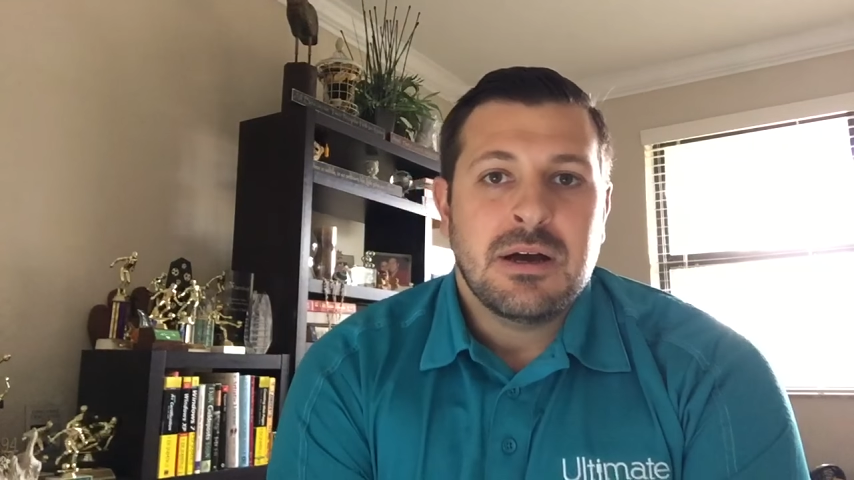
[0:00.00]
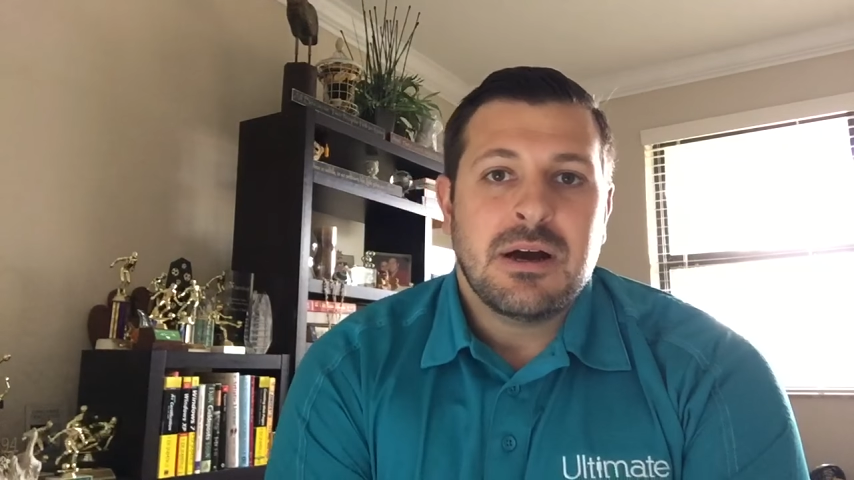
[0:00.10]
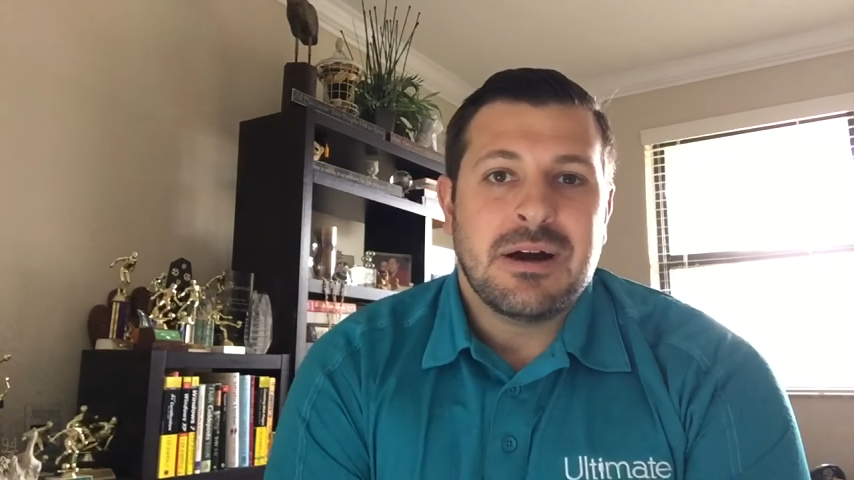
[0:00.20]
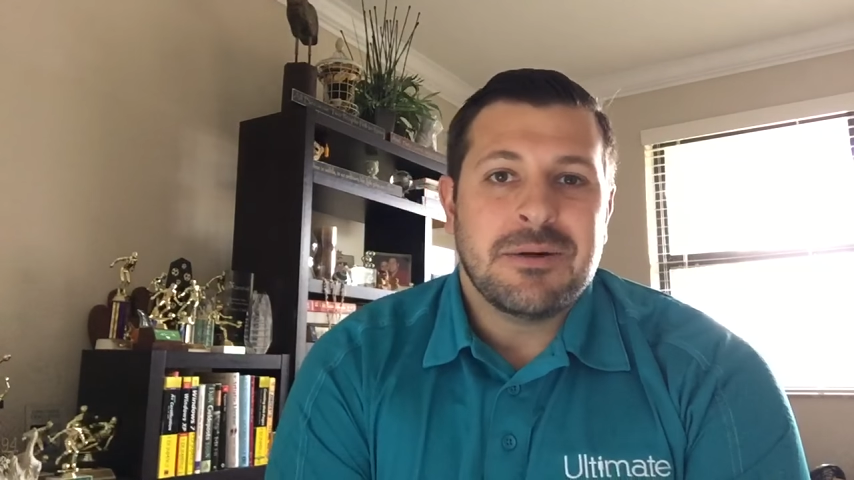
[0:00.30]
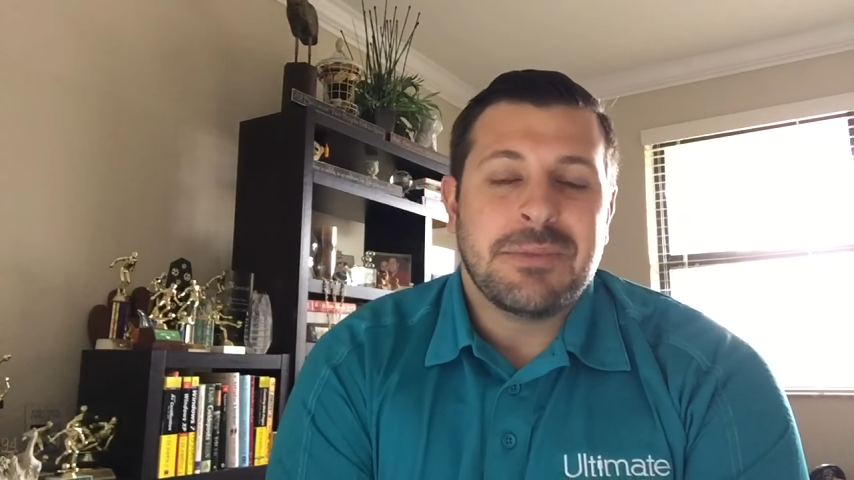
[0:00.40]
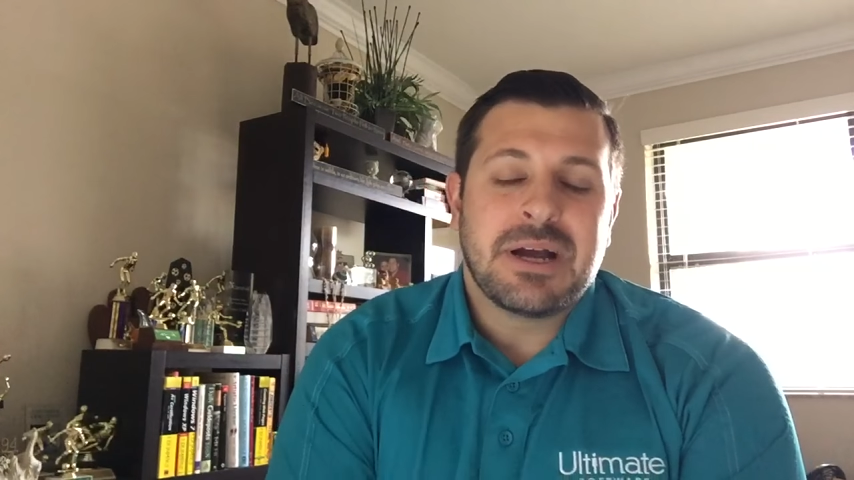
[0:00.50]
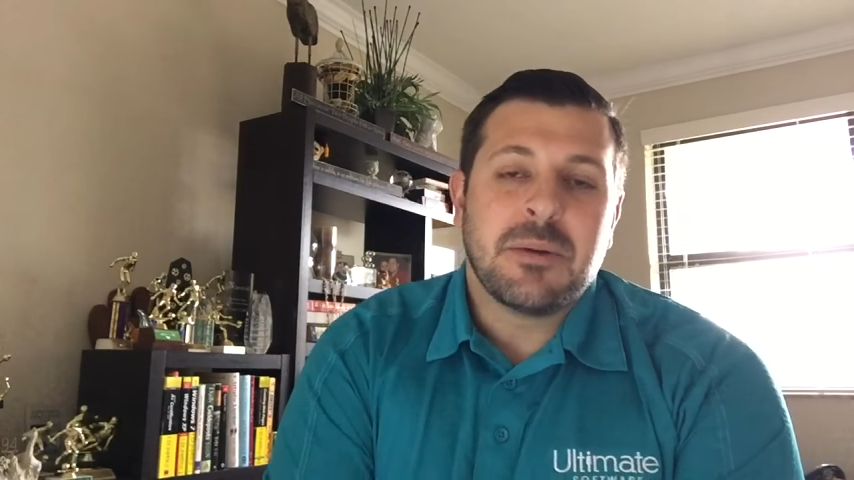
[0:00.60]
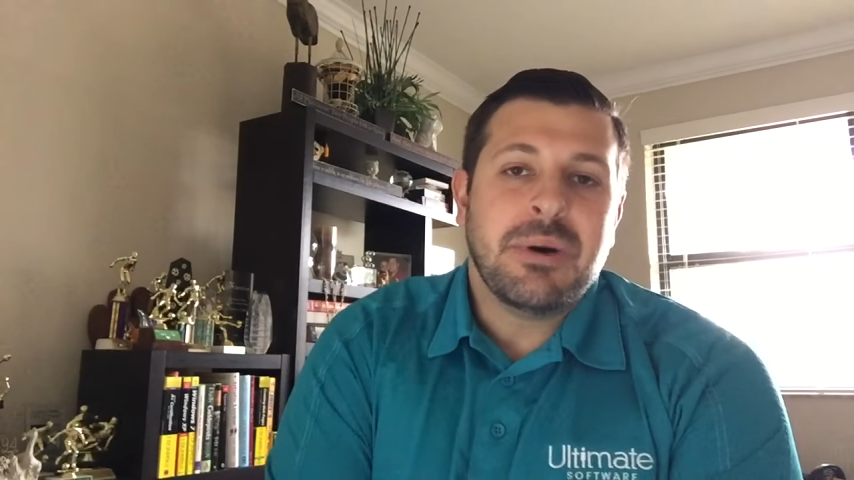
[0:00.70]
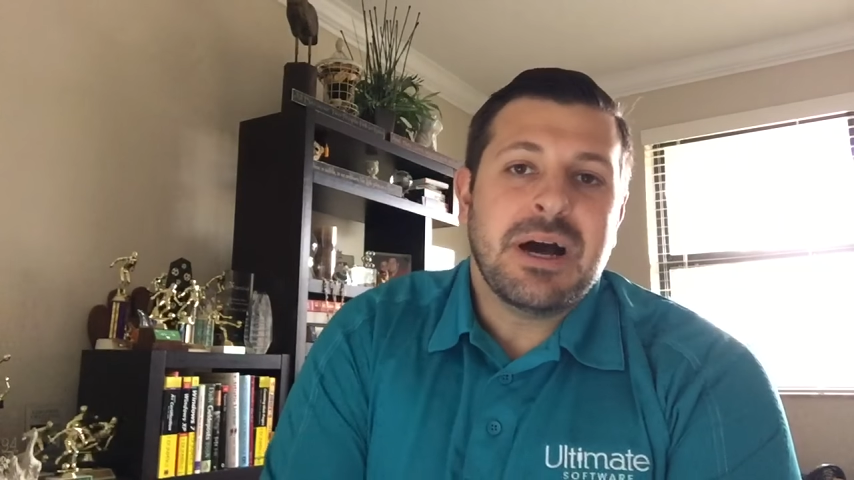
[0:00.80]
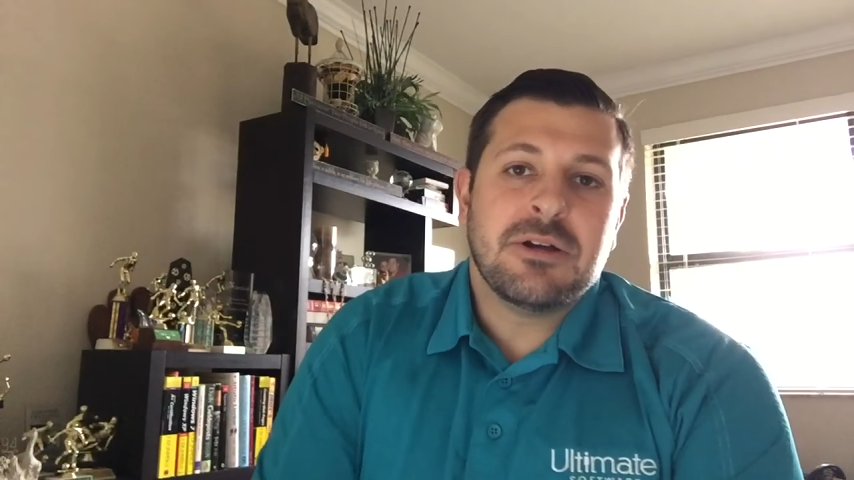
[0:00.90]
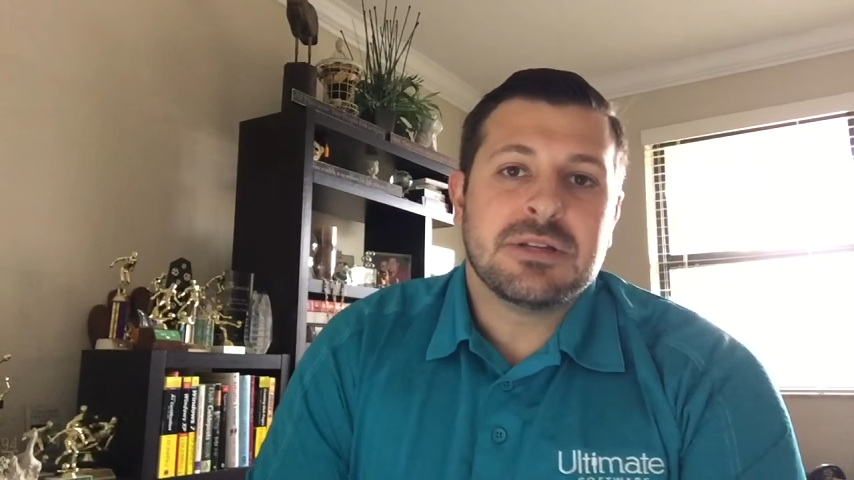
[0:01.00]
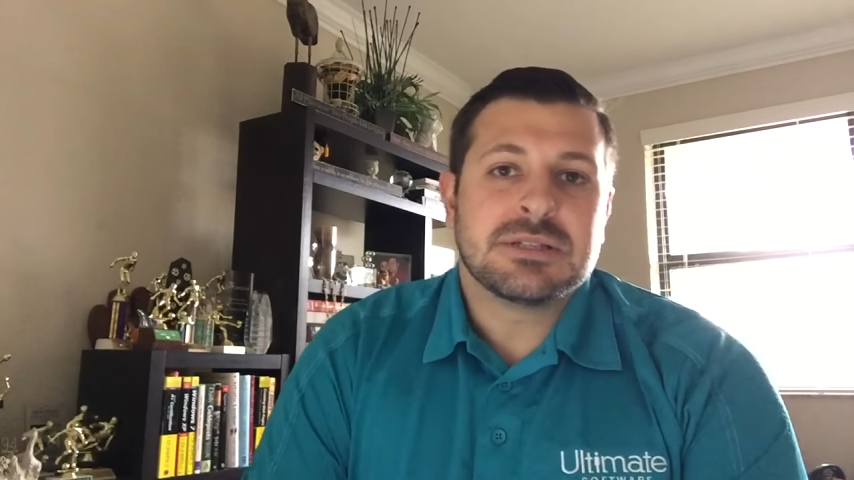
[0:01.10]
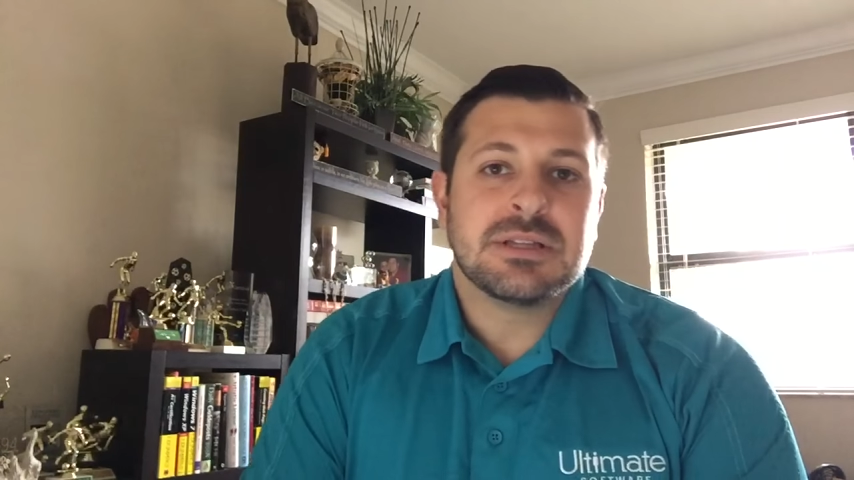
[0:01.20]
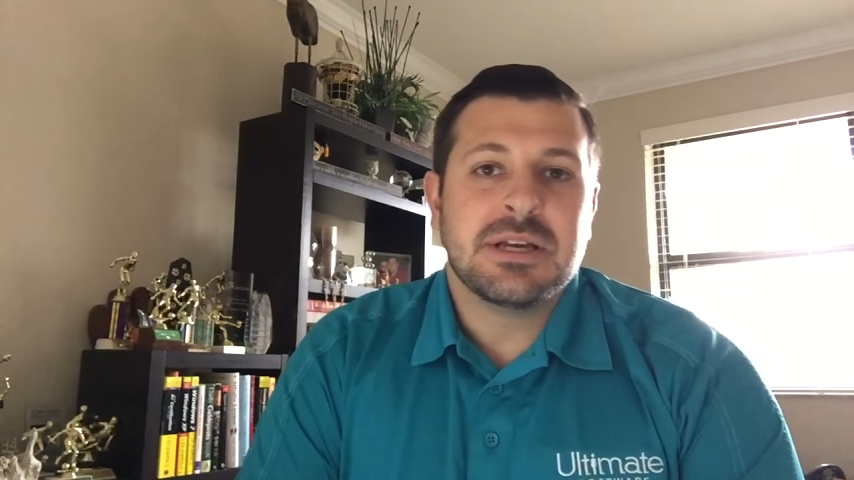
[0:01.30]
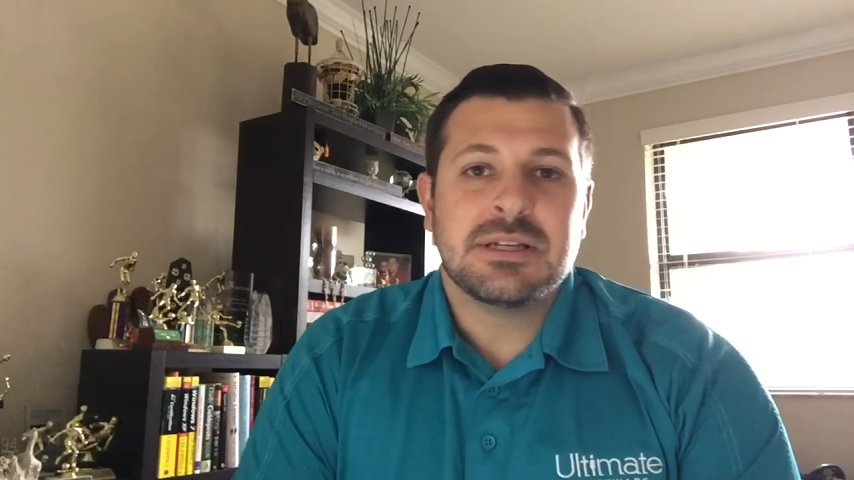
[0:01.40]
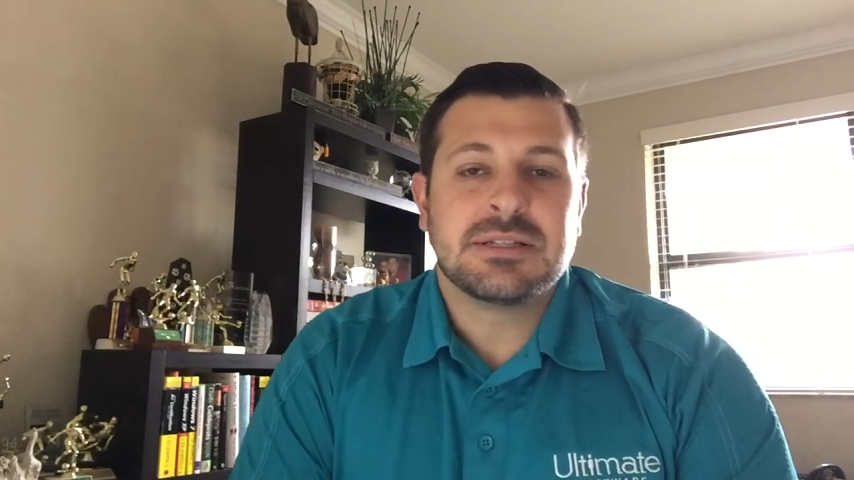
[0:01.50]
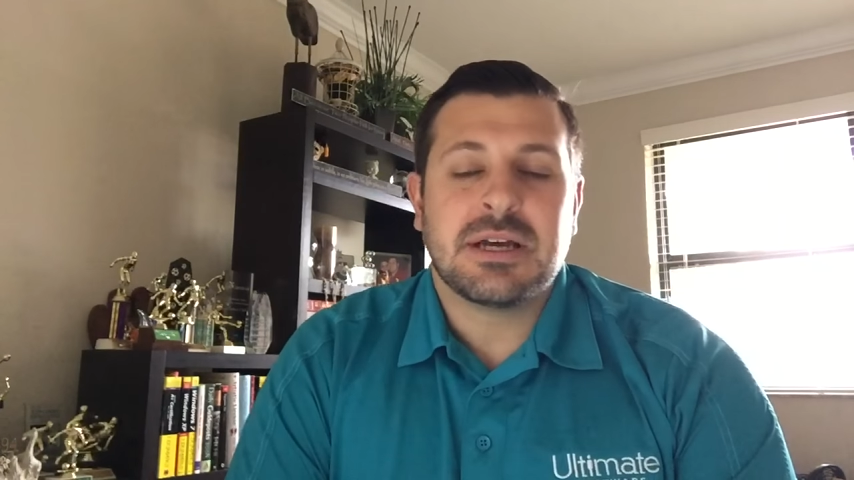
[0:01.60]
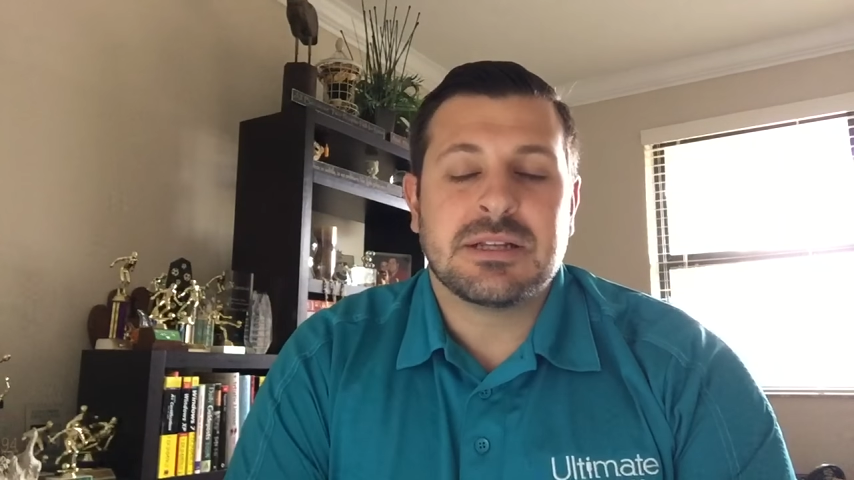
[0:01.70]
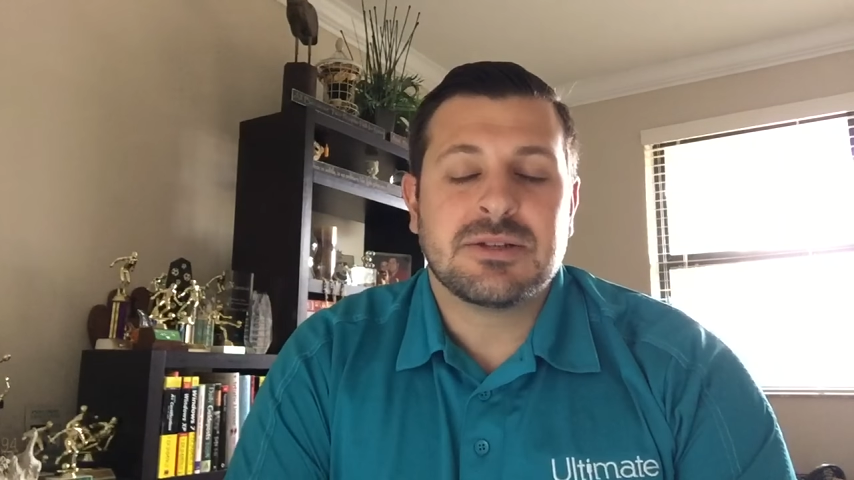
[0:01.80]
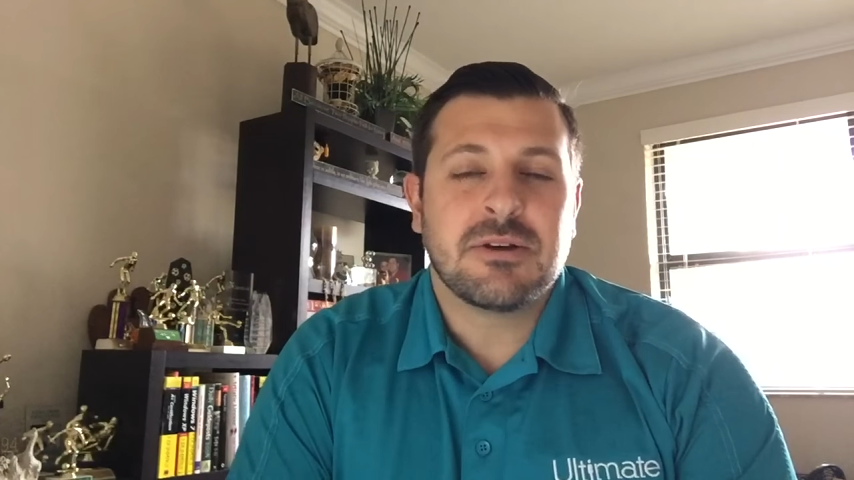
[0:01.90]
I compiled this list
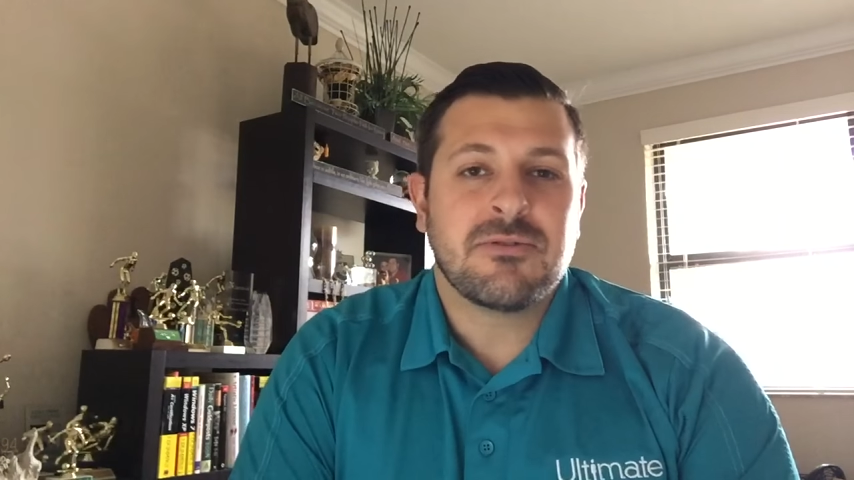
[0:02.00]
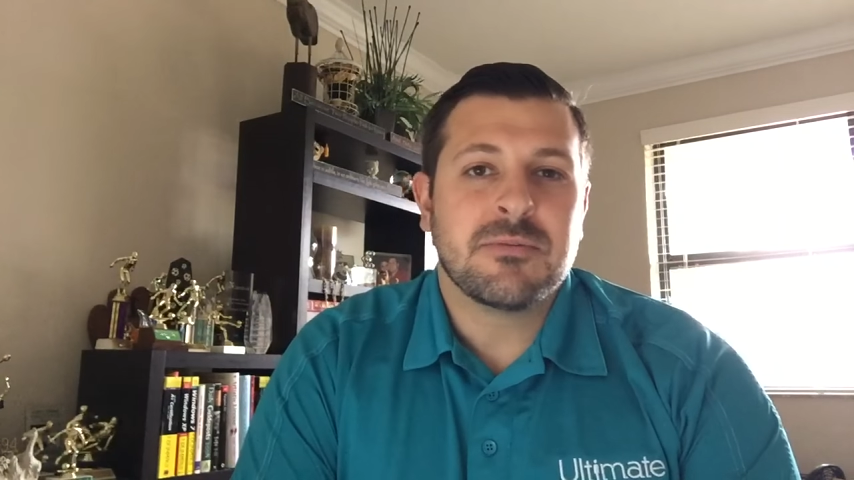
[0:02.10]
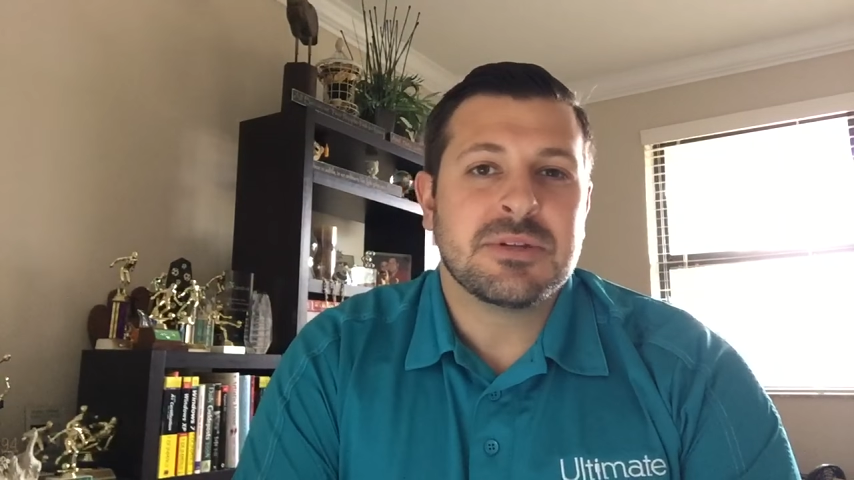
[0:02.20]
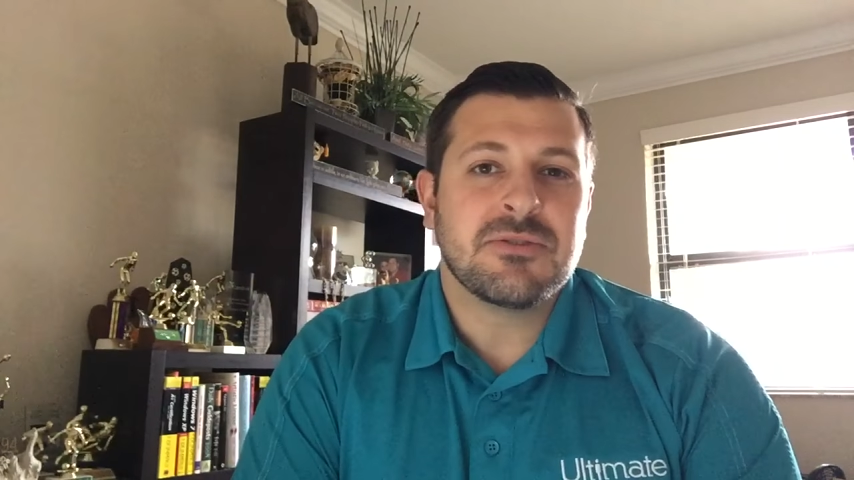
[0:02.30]
I took from